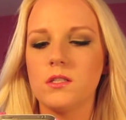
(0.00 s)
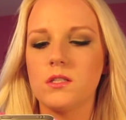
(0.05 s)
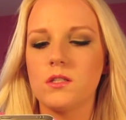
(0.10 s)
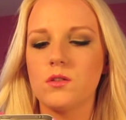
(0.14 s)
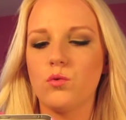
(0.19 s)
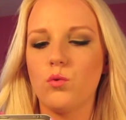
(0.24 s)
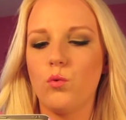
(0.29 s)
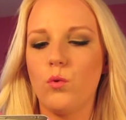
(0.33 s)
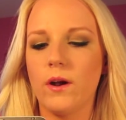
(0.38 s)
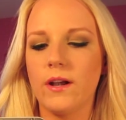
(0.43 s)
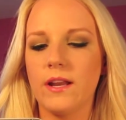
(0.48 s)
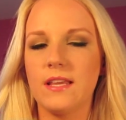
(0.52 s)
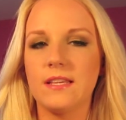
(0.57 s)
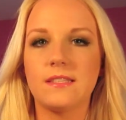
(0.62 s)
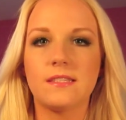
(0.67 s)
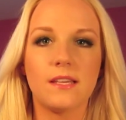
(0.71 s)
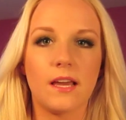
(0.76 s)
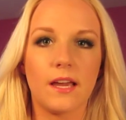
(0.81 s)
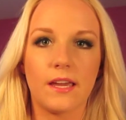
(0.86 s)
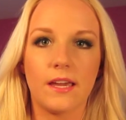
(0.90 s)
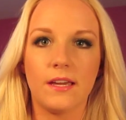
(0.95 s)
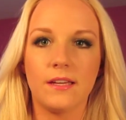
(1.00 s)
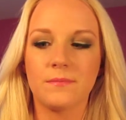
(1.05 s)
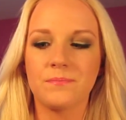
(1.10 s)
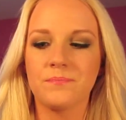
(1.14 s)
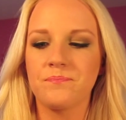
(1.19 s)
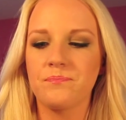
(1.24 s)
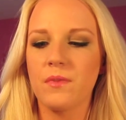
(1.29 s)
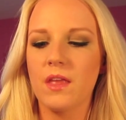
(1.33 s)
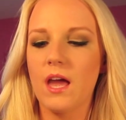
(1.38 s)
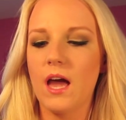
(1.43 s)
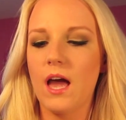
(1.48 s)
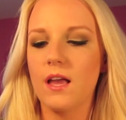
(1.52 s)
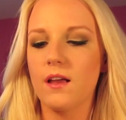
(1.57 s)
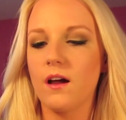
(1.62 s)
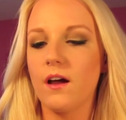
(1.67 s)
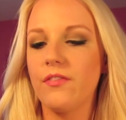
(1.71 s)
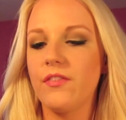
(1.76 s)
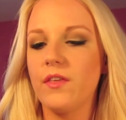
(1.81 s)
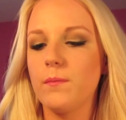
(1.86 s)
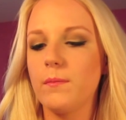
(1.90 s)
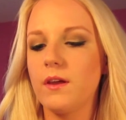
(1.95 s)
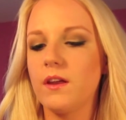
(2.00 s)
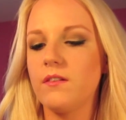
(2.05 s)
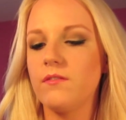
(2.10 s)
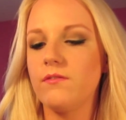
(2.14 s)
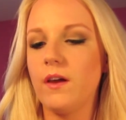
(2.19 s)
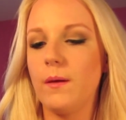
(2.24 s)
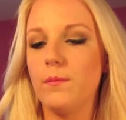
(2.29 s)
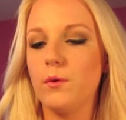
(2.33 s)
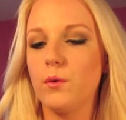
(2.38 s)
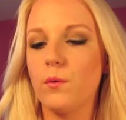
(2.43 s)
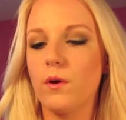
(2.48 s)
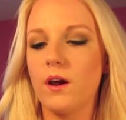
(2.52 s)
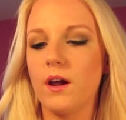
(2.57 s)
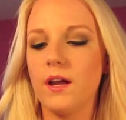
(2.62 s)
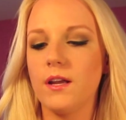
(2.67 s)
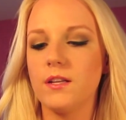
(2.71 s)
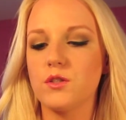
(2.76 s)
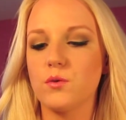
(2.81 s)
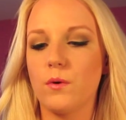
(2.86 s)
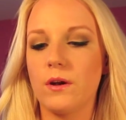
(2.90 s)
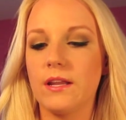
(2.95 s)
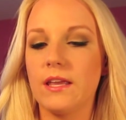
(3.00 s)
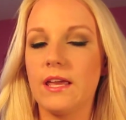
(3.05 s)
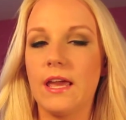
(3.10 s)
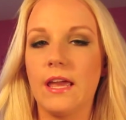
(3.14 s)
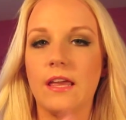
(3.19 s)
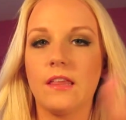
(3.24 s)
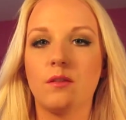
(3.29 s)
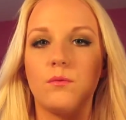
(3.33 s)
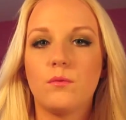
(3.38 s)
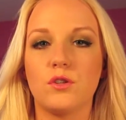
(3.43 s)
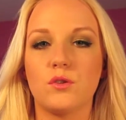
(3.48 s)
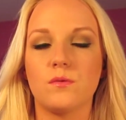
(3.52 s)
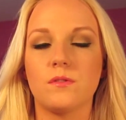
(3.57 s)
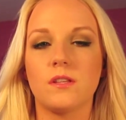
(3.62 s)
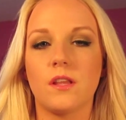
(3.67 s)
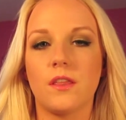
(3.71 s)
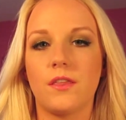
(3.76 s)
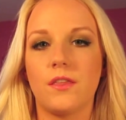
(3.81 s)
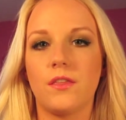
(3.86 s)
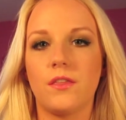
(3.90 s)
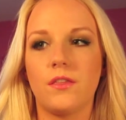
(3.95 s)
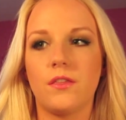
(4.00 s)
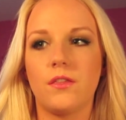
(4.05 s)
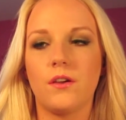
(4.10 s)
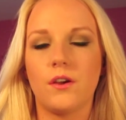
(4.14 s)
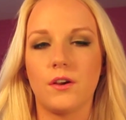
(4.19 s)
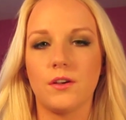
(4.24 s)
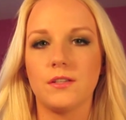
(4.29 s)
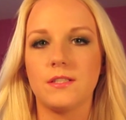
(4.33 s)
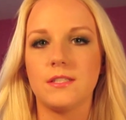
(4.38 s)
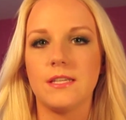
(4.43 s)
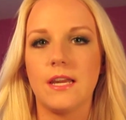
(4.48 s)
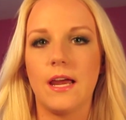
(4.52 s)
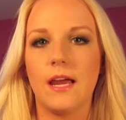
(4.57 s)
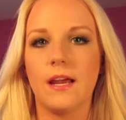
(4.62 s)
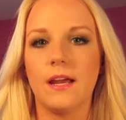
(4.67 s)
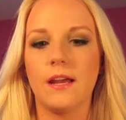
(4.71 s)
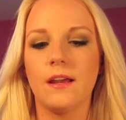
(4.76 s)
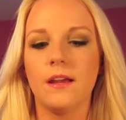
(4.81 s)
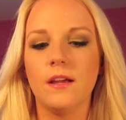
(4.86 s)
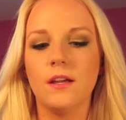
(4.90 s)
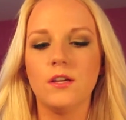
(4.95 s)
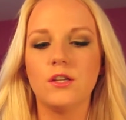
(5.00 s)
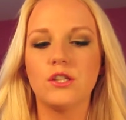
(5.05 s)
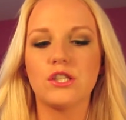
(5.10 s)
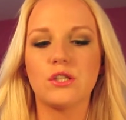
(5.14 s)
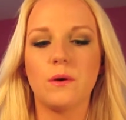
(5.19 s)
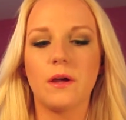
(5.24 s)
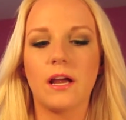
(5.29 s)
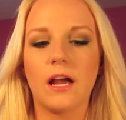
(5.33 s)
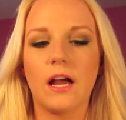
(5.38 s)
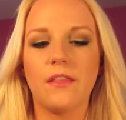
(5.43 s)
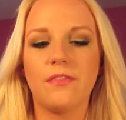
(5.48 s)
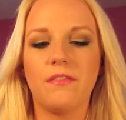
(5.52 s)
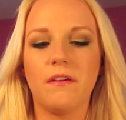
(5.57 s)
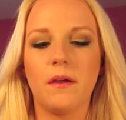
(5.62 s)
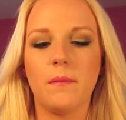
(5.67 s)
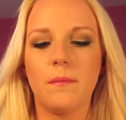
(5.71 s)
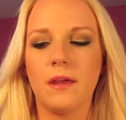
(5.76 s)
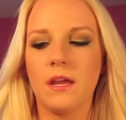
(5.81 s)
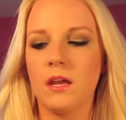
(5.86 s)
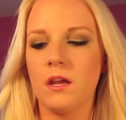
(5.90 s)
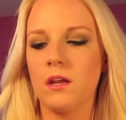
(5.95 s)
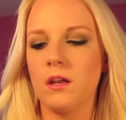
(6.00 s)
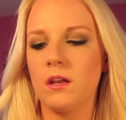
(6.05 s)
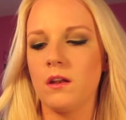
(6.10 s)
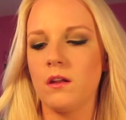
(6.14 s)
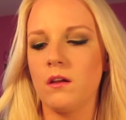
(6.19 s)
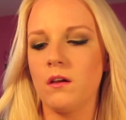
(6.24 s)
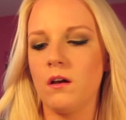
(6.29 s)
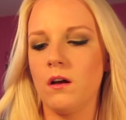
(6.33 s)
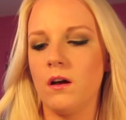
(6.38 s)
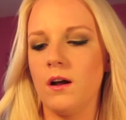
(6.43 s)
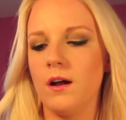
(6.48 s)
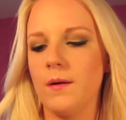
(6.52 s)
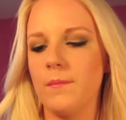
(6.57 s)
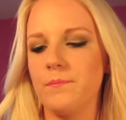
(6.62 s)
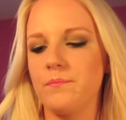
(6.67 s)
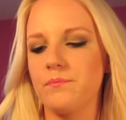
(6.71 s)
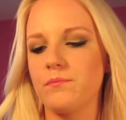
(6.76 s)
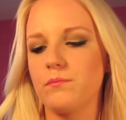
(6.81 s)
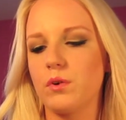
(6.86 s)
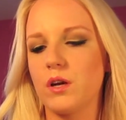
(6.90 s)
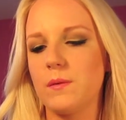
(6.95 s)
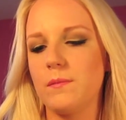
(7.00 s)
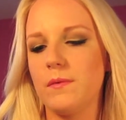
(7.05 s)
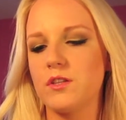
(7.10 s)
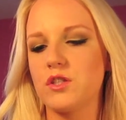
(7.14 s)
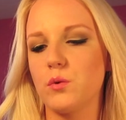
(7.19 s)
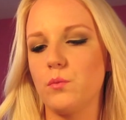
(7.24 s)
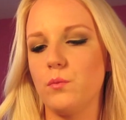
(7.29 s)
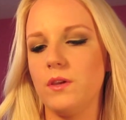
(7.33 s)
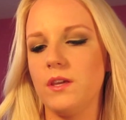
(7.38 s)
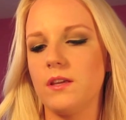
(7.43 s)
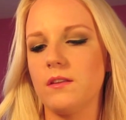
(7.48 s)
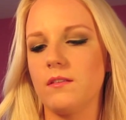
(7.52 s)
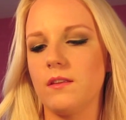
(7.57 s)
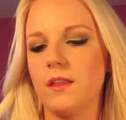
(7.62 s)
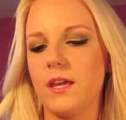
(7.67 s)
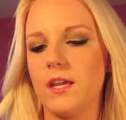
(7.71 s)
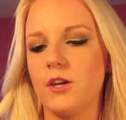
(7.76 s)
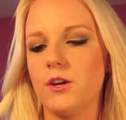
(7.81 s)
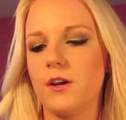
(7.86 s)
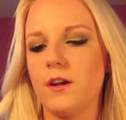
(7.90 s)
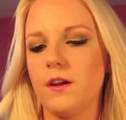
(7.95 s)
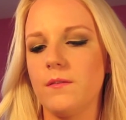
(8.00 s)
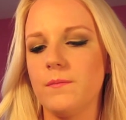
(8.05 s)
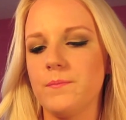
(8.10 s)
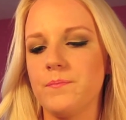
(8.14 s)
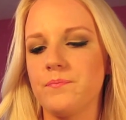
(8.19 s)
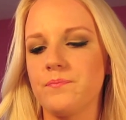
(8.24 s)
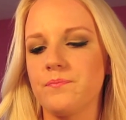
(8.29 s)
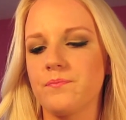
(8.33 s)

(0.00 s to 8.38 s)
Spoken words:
22nd. I got them in February 28th, which was a Thursday. So I got them in pretty much a week later.